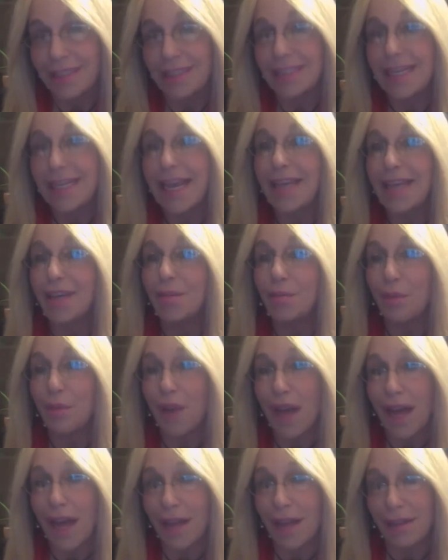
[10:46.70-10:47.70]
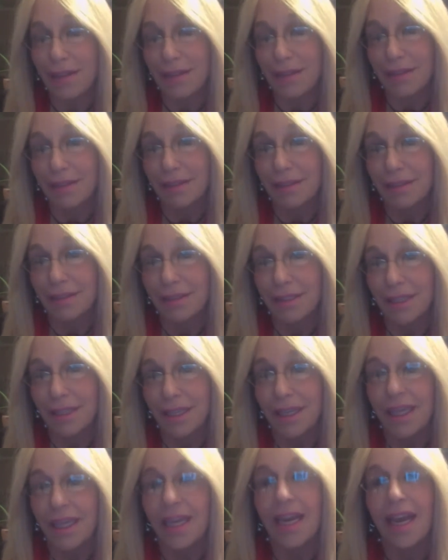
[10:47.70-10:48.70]
Take a breath
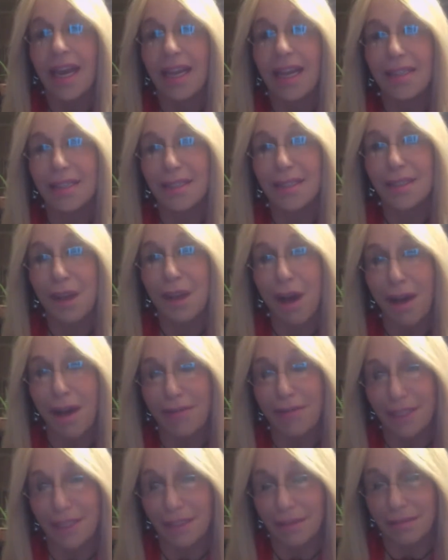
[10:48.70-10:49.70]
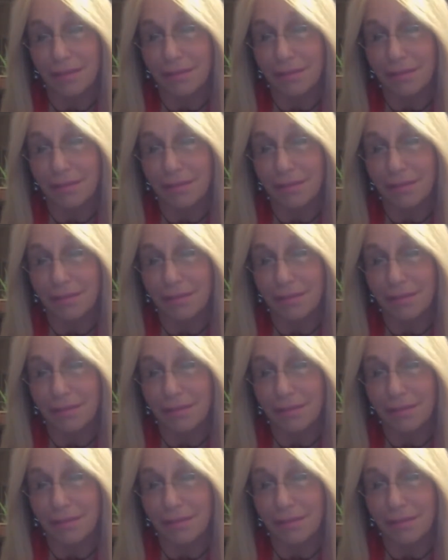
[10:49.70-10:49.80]
and soften.